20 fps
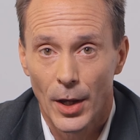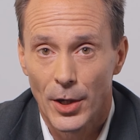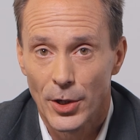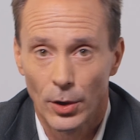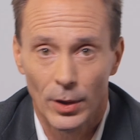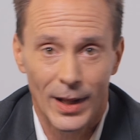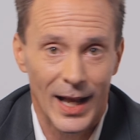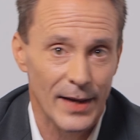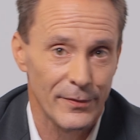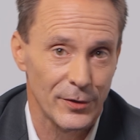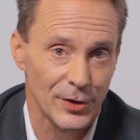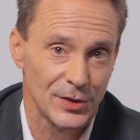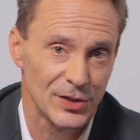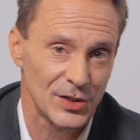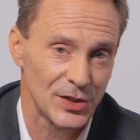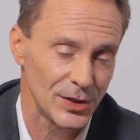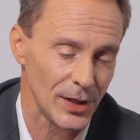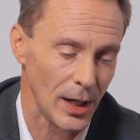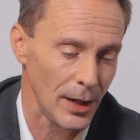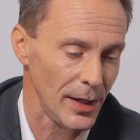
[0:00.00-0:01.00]
You'll have a
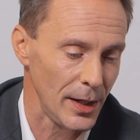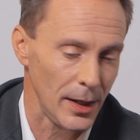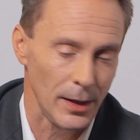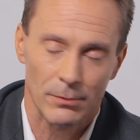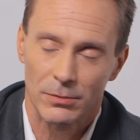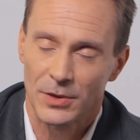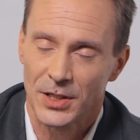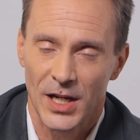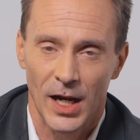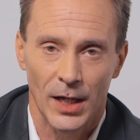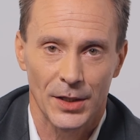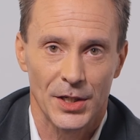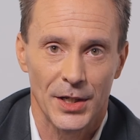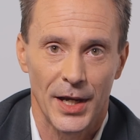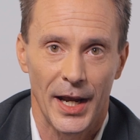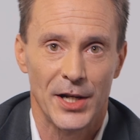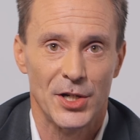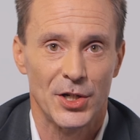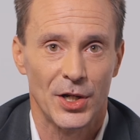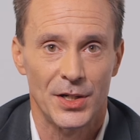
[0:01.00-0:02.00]
stunning,
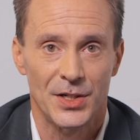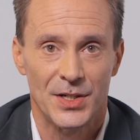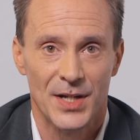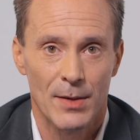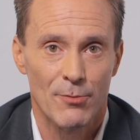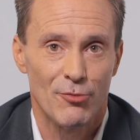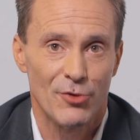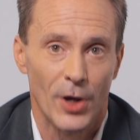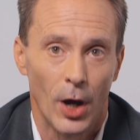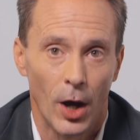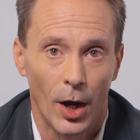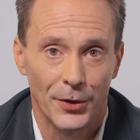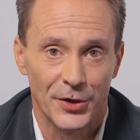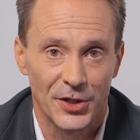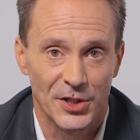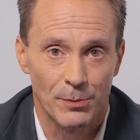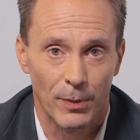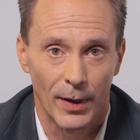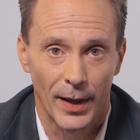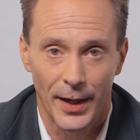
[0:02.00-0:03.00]
cutting-edge contemporary art
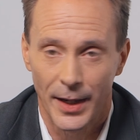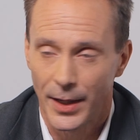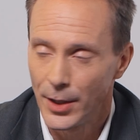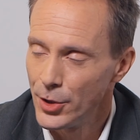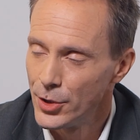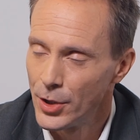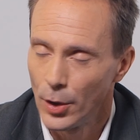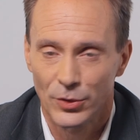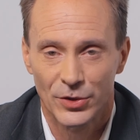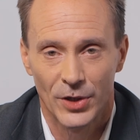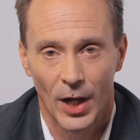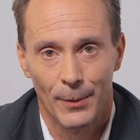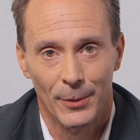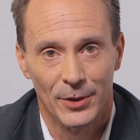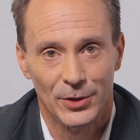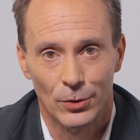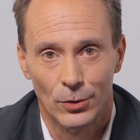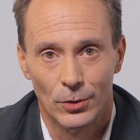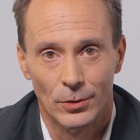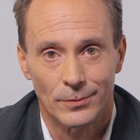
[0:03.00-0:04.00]
display in no time
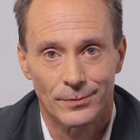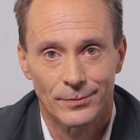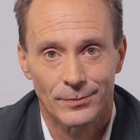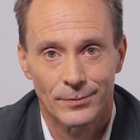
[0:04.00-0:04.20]
at all.